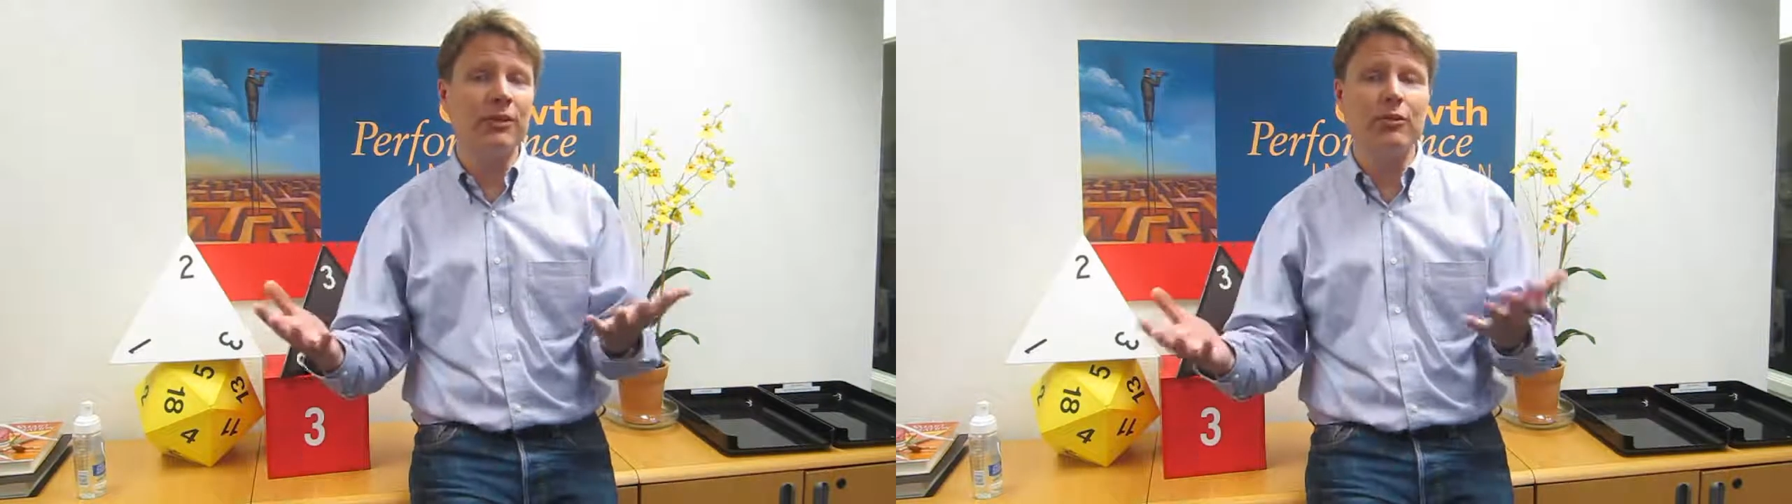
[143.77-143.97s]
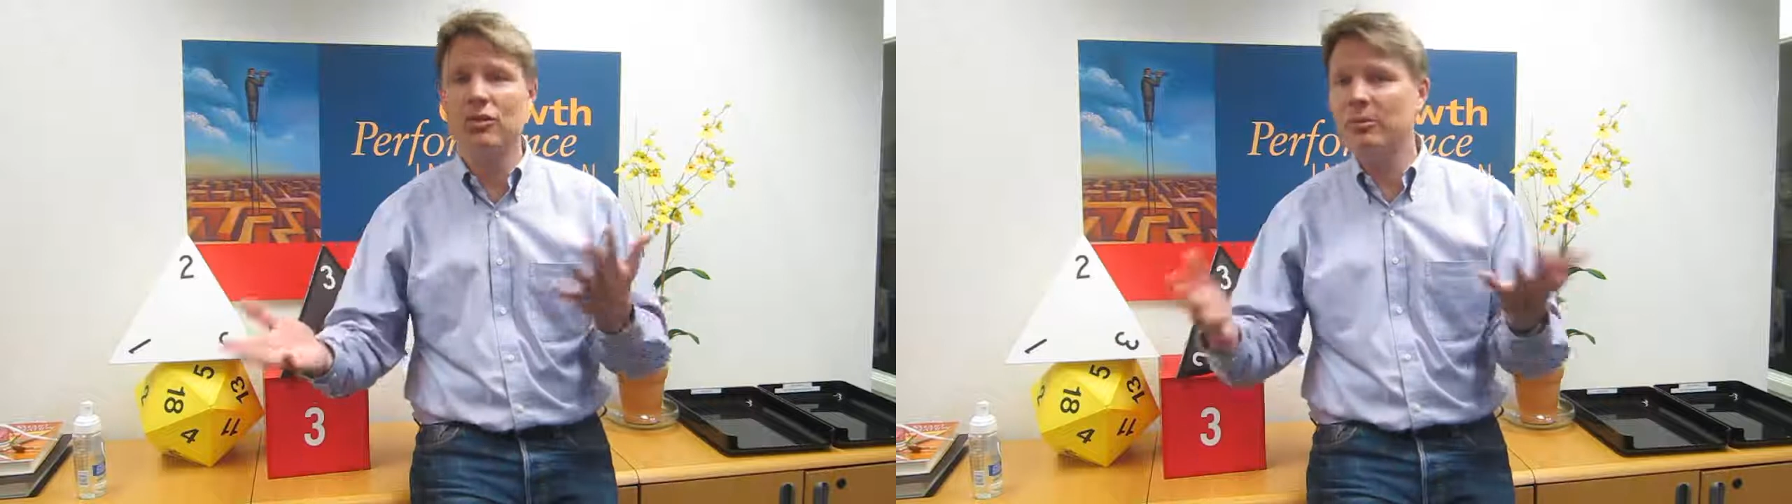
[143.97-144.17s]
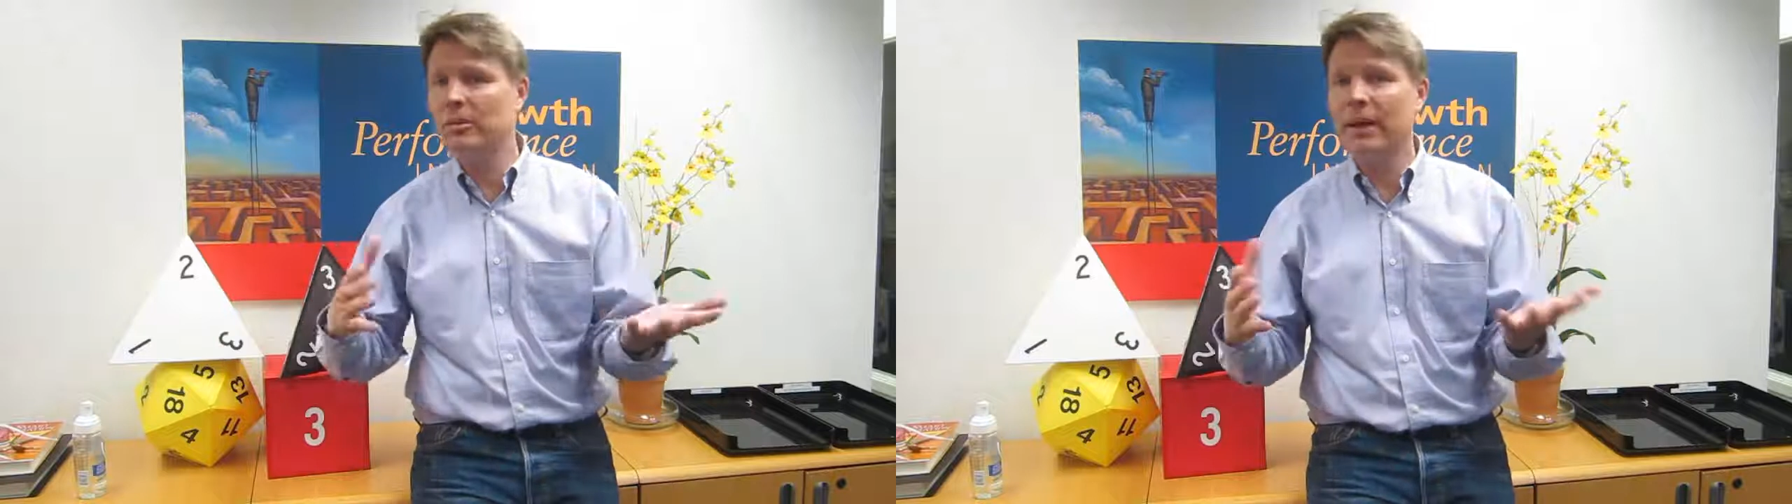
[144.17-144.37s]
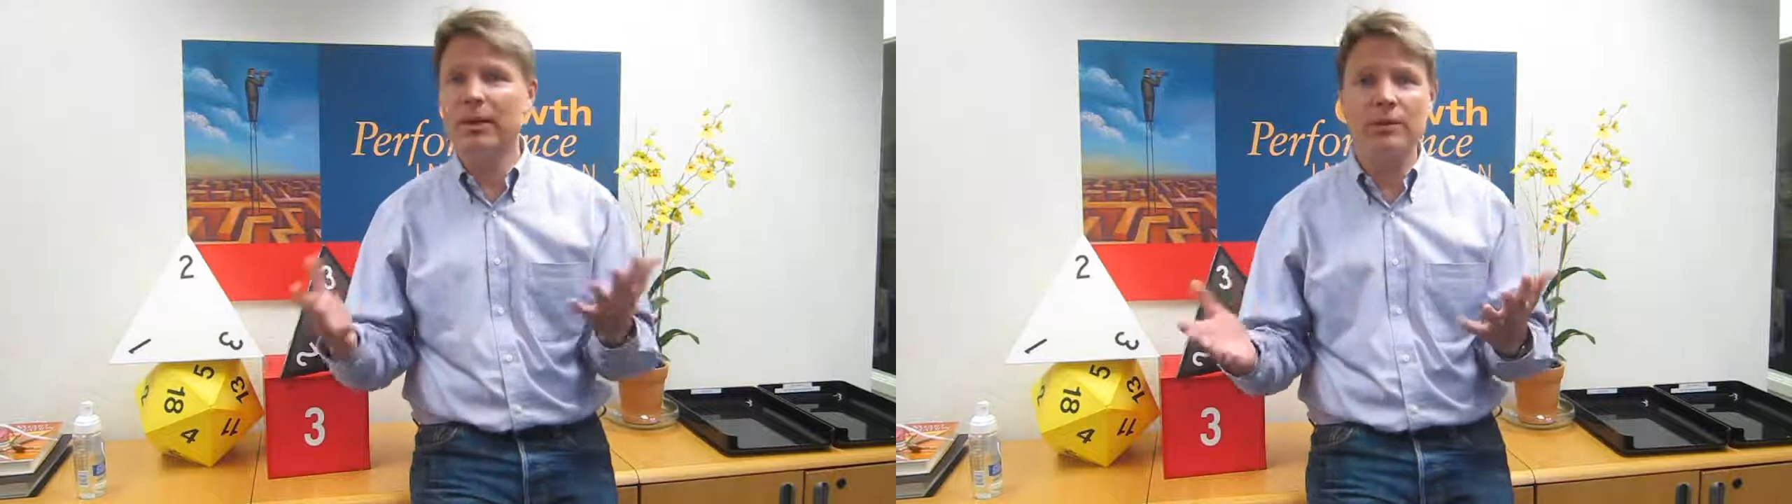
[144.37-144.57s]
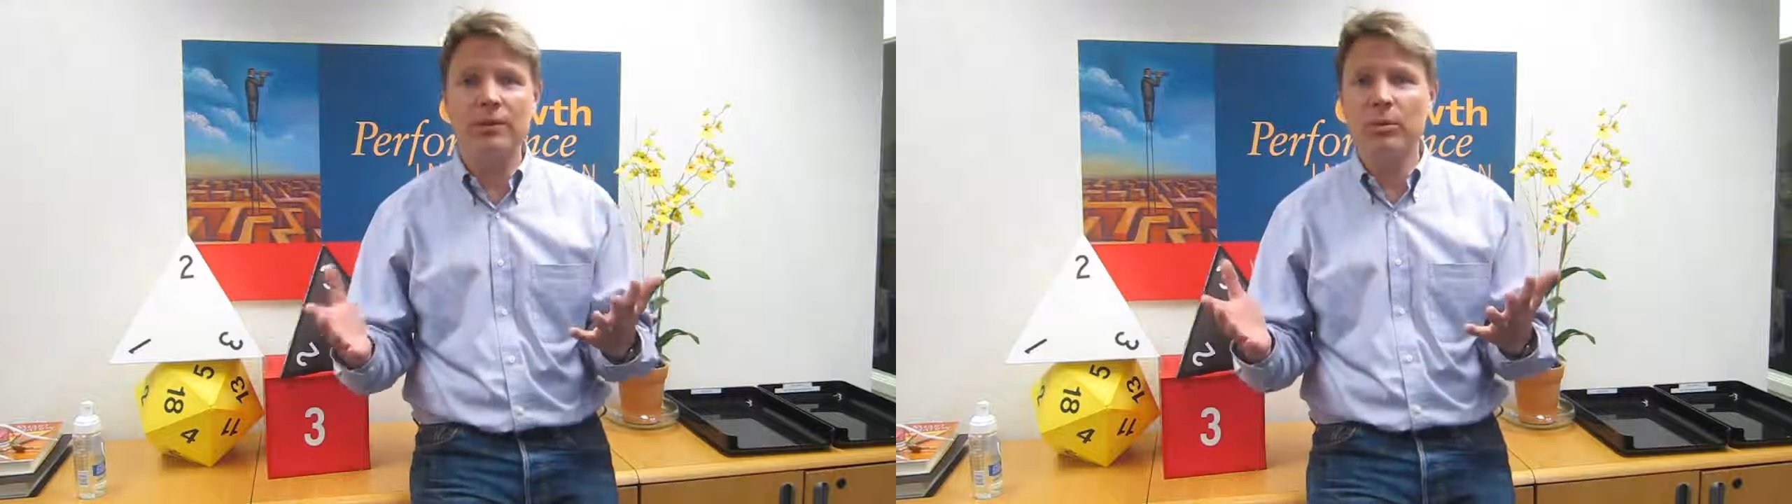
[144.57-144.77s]
Should you be
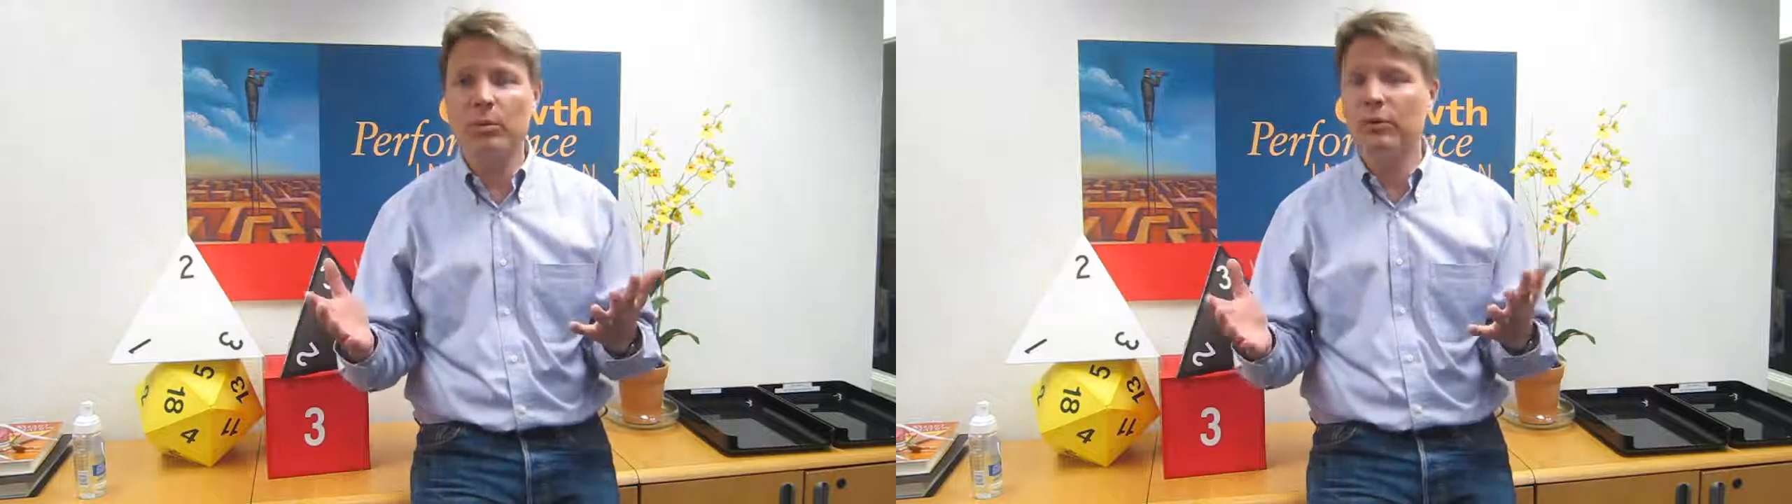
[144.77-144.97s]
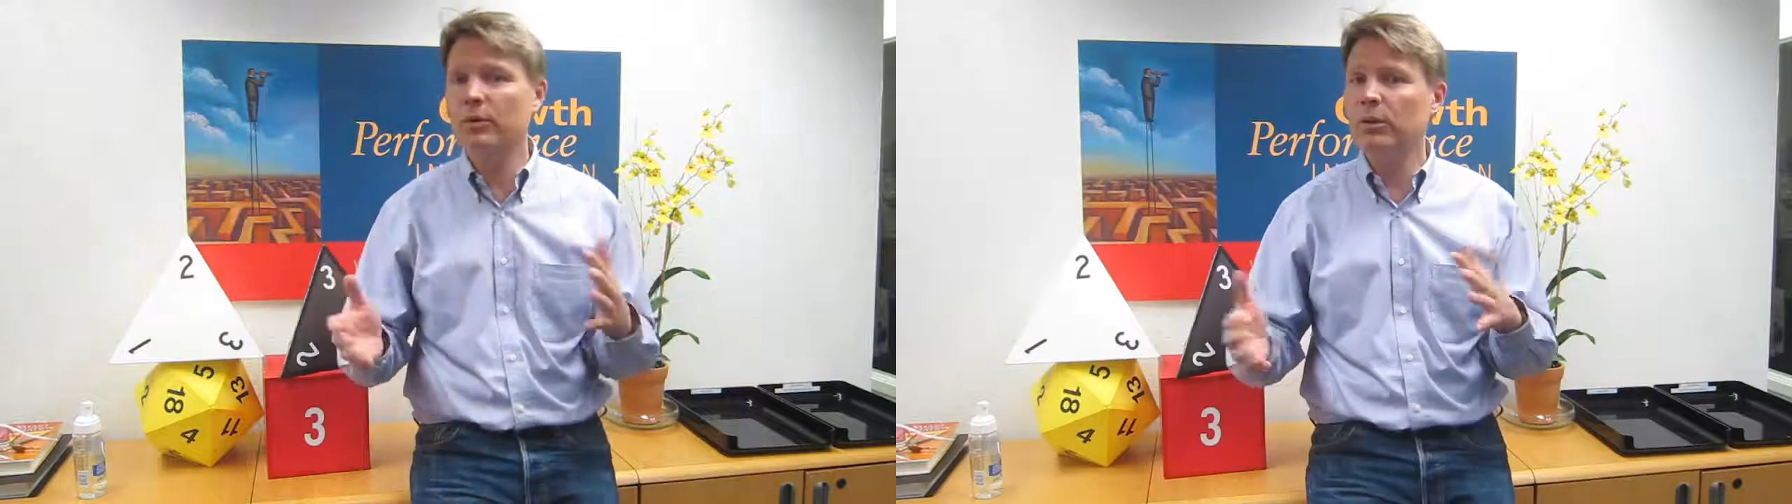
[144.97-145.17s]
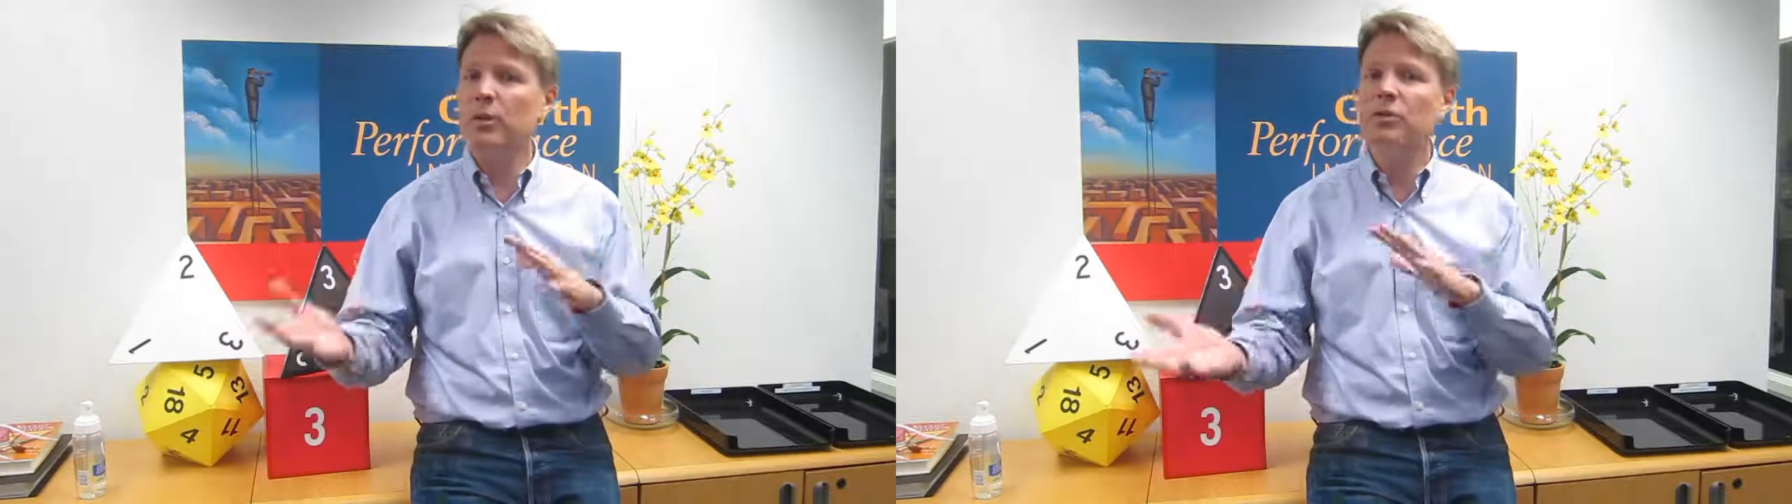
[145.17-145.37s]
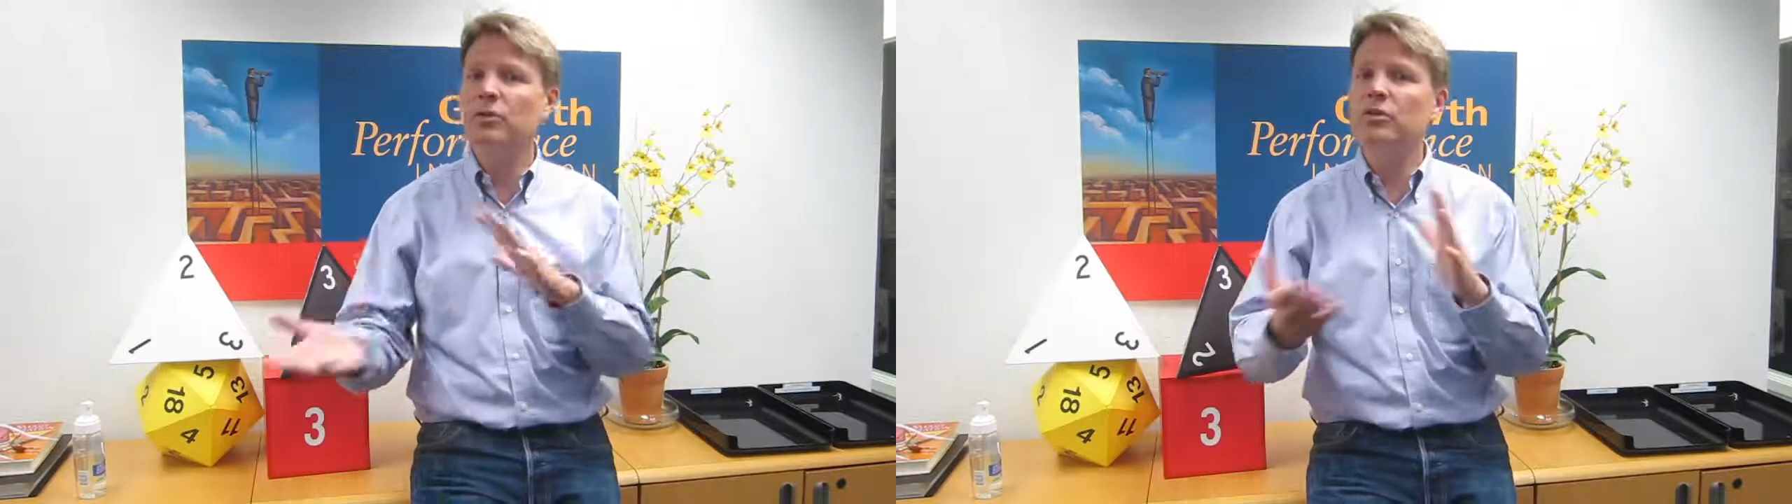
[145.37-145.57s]
balancing your portfolio or should